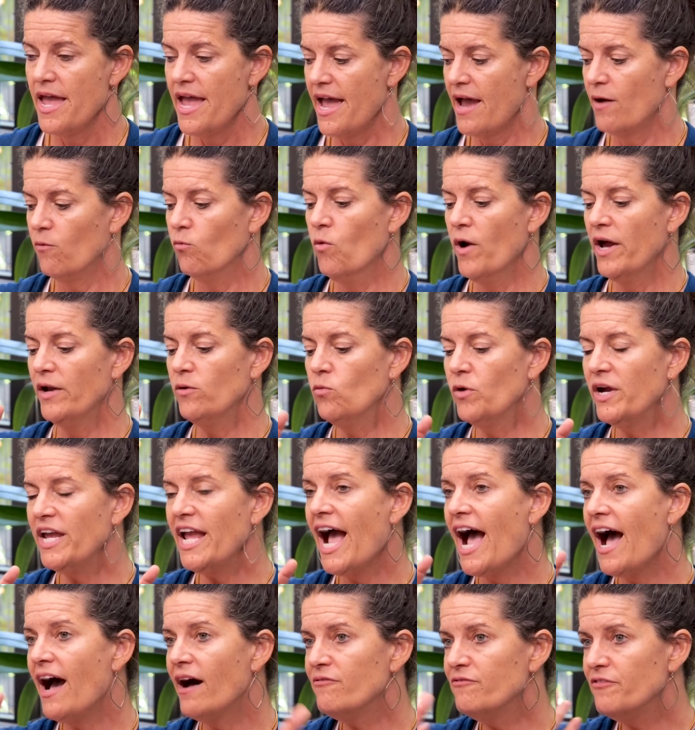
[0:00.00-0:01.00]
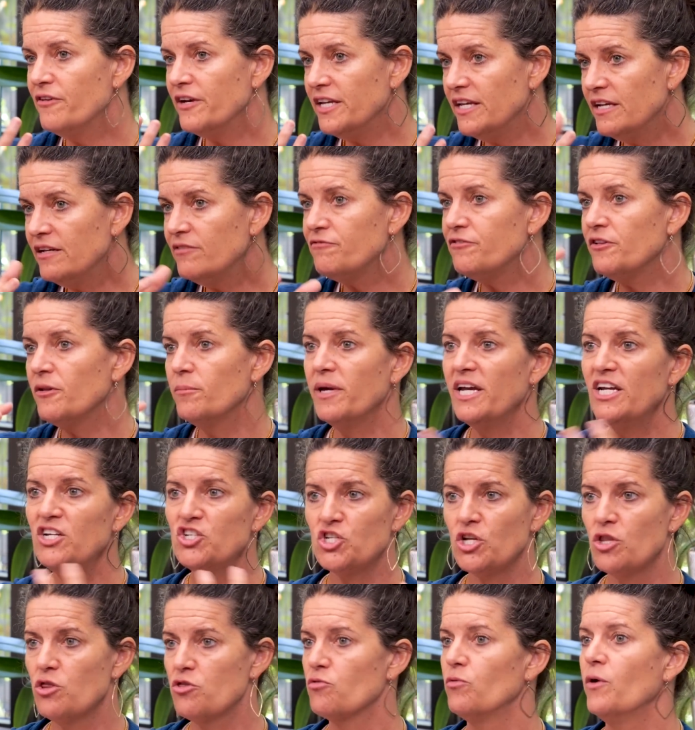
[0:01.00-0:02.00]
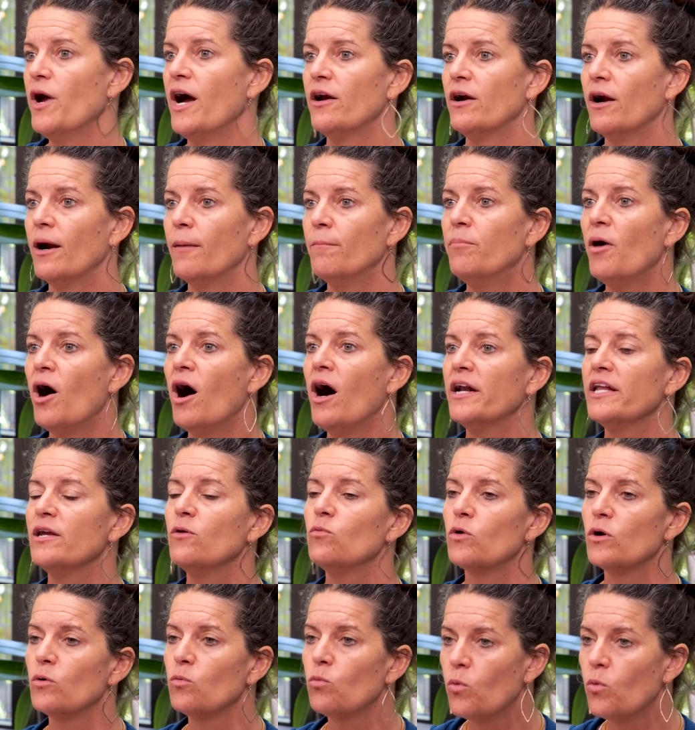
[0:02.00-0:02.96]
And when we have inflammation throughout our body, we're